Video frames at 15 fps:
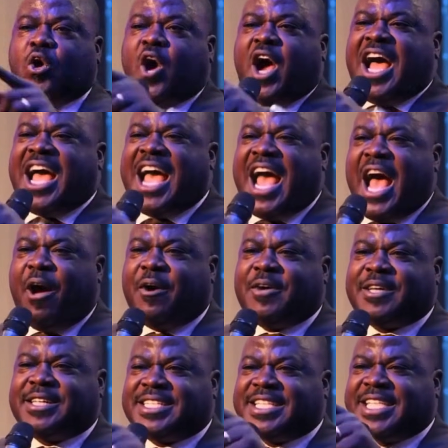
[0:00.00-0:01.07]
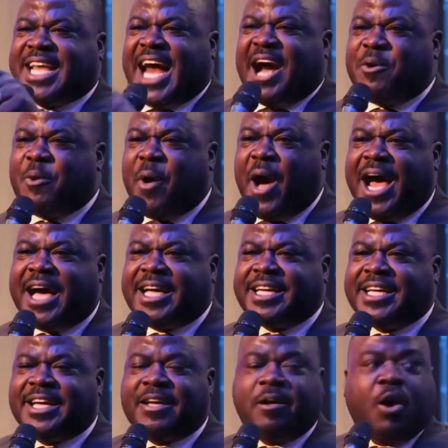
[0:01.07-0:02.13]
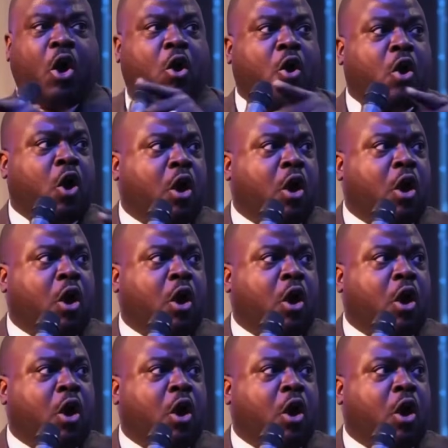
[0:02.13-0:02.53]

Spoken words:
me, 5, 4, 3, 2, 1. What's the difference